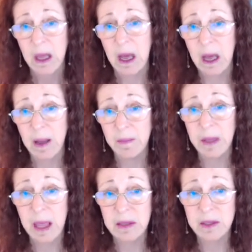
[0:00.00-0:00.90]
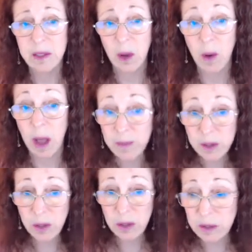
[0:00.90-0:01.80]
And so I'm
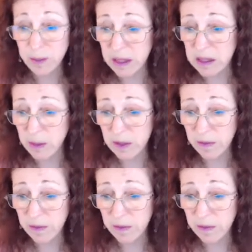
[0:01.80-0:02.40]
solely responsible